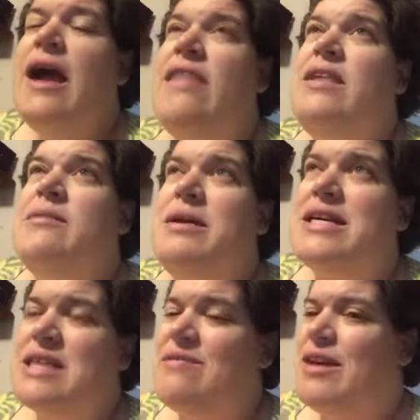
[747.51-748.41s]
And then
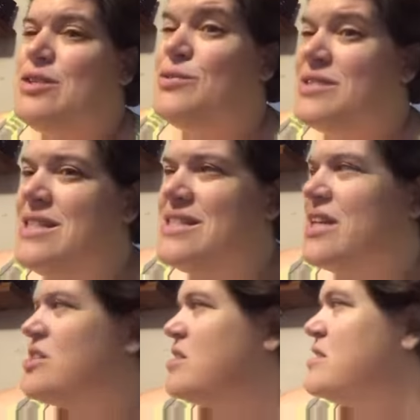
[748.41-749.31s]
because I've had 2
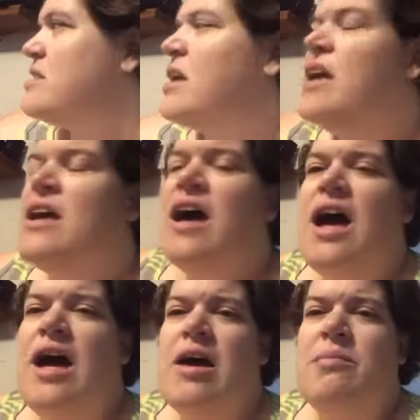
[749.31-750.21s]
C-sections,
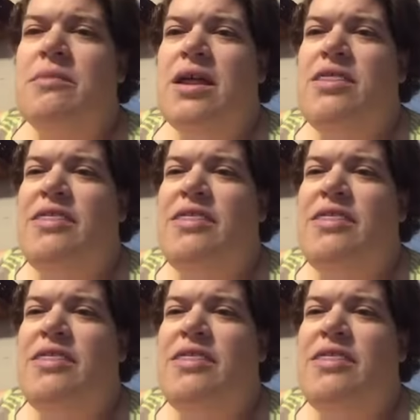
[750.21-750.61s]
my